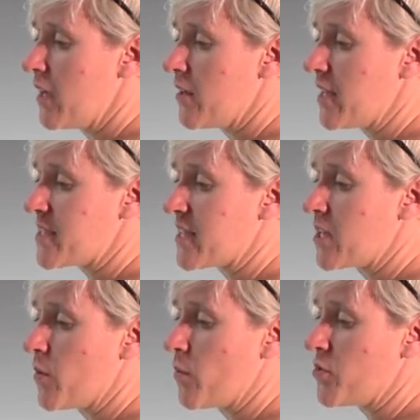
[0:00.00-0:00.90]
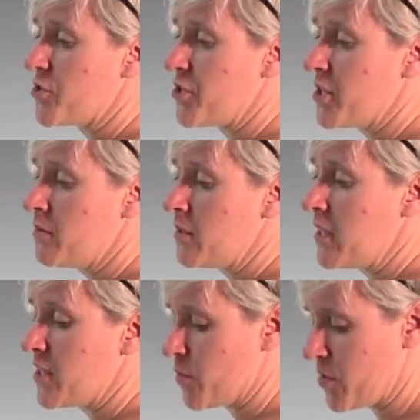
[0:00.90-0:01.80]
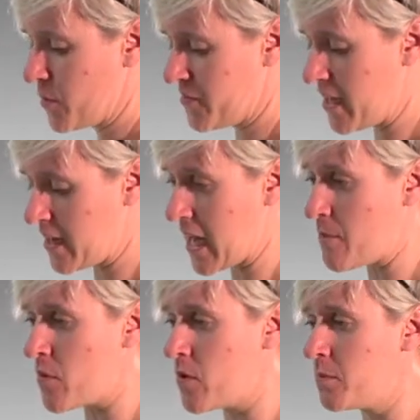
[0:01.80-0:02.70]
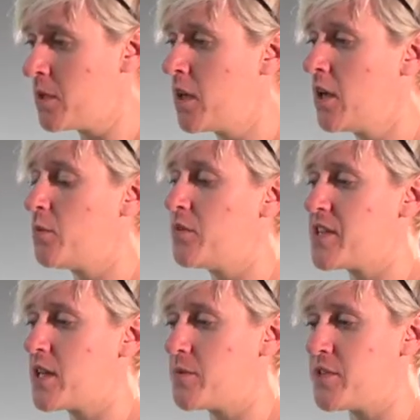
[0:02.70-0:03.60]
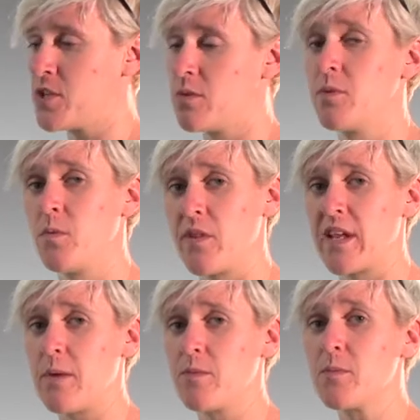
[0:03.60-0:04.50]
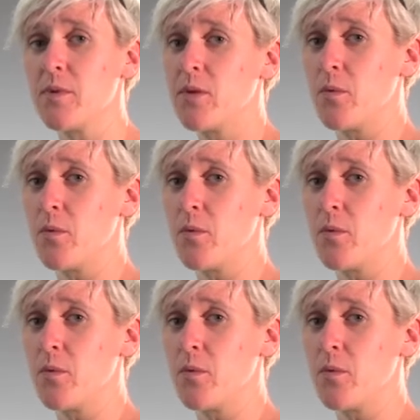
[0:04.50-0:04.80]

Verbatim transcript: Next thing that we want to do is once we've set the camera up, We've set the position up where we want the camera to be.